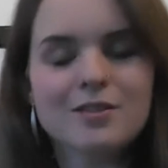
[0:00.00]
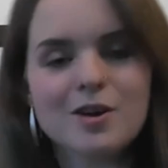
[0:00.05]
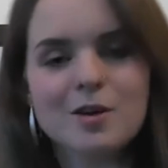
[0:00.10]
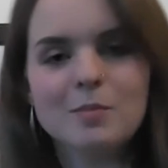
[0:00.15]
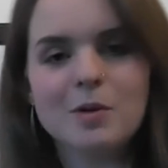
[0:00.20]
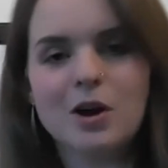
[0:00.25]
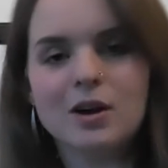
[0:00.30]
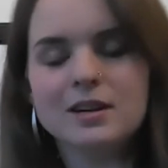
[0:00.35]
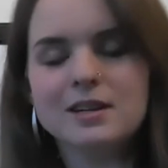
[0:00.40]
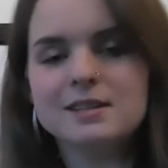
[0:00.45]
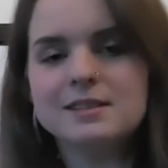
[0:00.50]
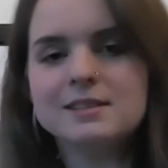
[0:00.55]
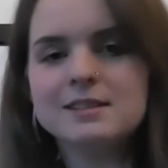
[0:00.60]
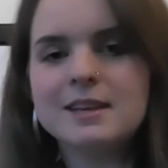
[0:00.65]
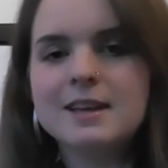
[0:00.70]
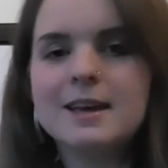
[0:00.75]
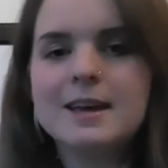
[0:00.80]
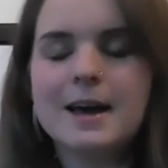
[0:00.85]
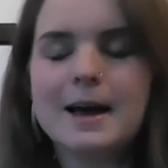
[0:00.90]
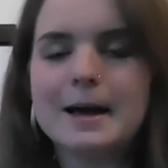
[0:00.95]
our bodies.
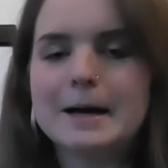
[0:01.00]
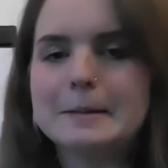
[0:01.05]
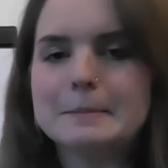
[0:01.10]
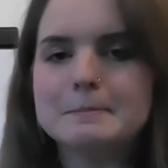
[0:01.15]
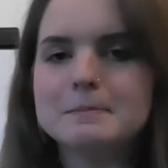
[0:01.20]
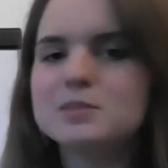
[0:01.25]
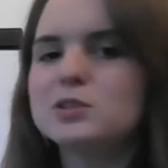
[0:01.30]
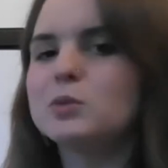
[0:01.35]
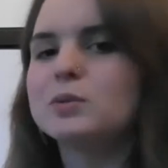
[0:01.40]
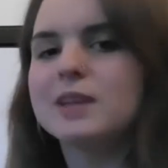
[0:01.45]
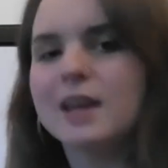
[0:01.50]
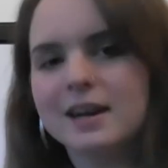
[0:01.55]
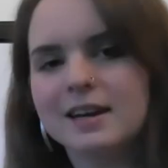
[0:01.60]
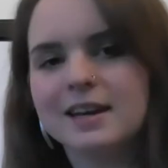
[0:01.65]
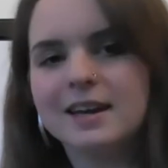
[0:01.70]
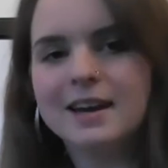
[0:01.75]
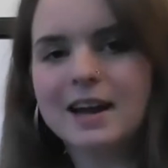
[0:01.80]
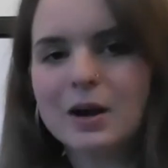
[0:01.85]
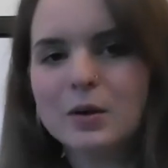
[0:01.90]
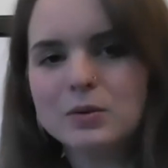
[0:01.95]
So getting
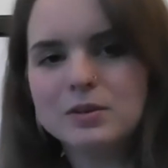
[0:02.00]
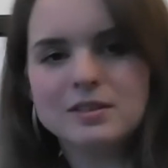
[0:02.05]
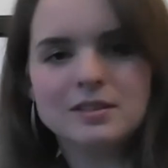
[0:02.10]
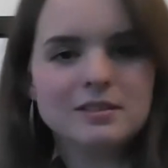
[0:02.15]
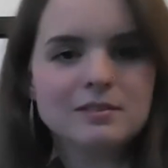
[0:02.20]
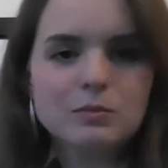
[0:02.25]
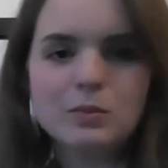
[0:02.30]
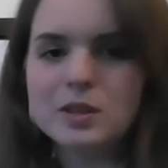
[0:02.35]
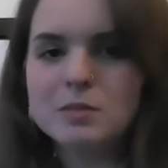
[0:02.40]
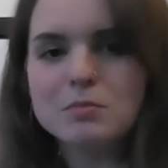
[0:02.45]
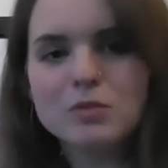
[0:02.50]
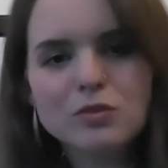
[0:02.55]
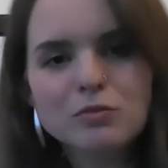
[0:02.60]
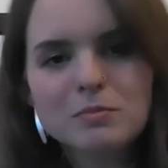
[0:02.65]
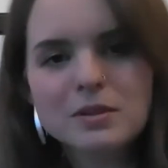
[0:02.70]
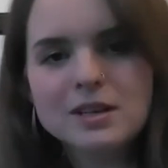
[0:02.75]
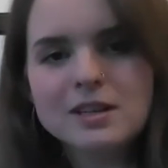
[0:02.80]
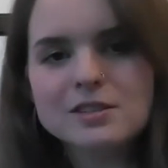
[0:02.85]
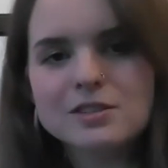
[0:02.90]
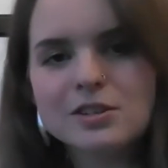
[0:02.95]
it out with
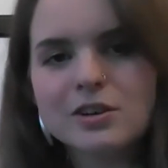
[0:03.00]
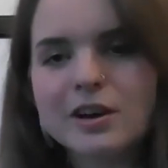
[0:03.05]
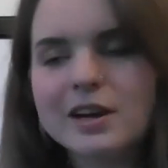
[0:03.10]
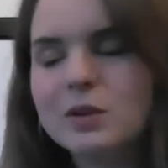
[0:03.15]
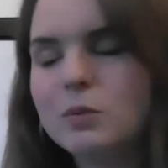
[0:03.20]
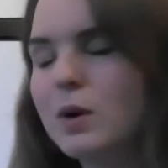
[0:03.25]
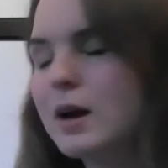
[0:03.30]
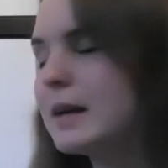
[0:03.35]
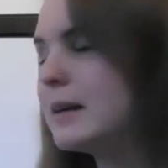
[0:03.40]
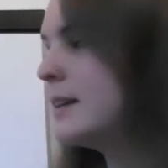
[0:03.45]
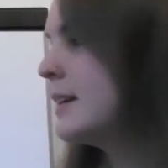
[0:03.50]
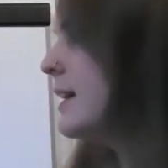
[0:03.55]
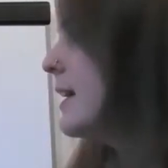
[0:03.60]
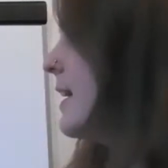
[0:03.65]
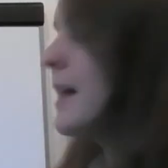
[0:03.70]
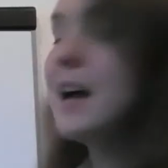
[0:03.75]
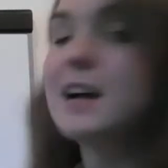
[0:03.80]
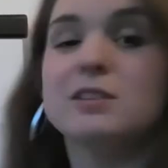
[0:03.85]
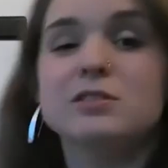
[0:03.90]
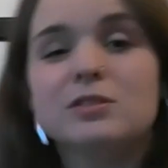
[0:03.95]
movement is a great one.
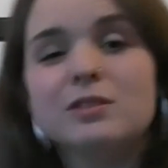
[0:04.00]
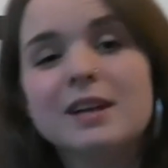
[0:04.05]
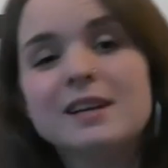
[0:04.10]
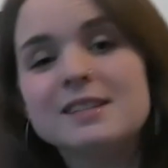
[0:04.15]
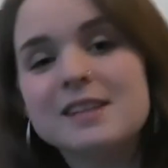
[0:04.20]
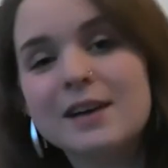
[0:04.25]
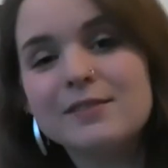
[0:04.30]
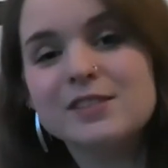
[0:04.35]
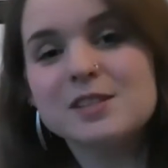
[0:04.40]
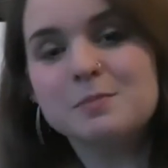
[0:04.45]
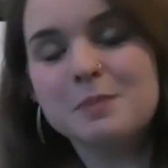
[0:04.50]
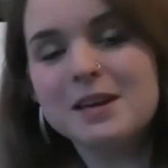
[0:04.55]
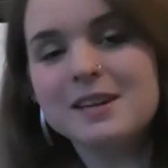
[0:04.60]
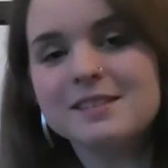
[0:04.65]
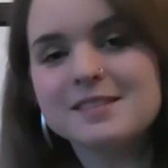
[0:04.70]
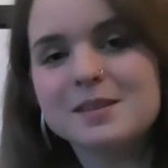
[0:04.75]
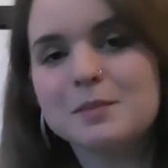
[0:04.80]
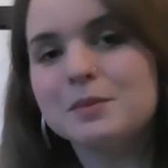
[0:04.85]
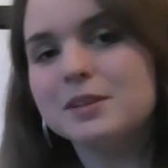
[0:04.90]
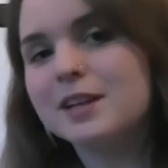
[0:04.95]
I also like to have space.
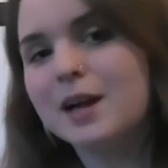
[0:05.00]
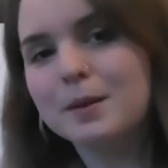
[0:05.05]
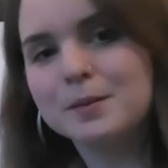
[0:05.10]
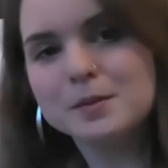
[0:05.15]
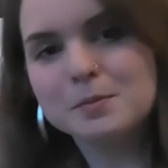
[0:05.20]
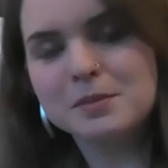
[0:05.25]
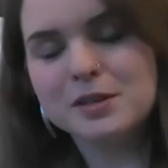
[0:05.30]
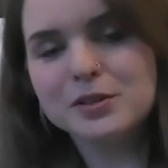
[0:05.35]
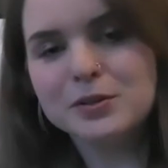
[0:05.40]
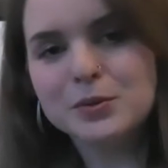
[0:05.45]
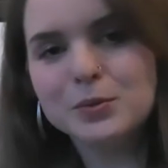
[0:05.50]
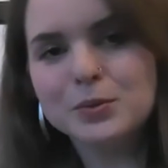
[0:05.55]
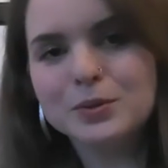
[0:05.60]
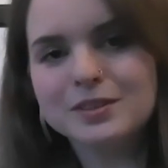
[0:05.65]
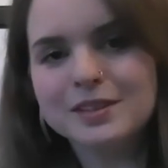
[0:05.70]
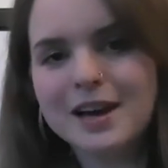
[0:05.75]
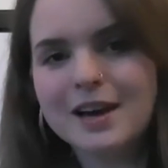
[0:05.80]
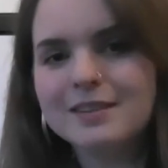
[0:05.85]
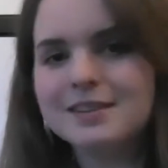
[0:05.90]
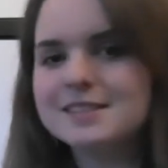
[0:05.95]
Something that helps me to cool
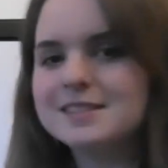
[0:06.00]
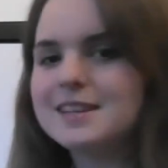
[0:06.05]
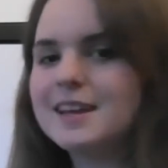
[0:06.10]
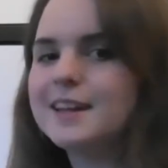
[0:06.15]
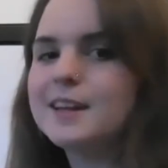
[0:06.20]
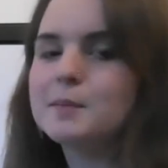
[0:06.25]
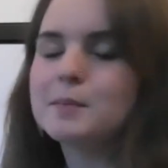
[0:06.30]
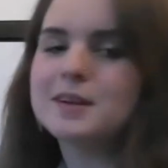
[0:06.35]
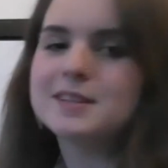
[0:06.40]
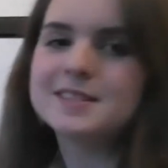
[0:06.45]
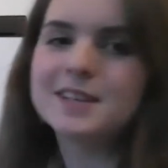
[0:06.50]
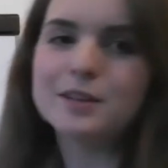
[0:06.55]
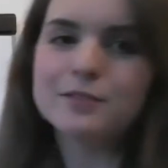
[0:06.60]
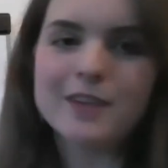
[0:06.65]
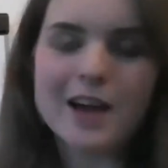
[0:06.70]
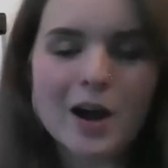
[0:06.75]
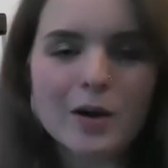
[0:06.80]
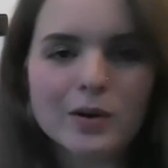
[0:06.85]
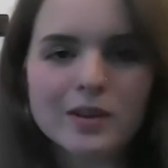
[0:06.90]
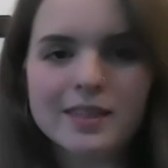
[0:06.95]
down is getting myself
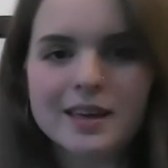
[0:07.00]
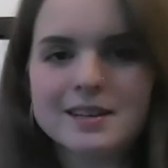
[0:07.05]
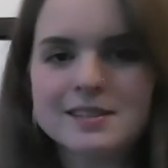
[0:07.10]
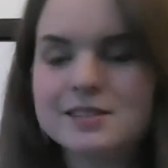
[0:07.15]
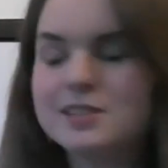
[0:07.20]
out of that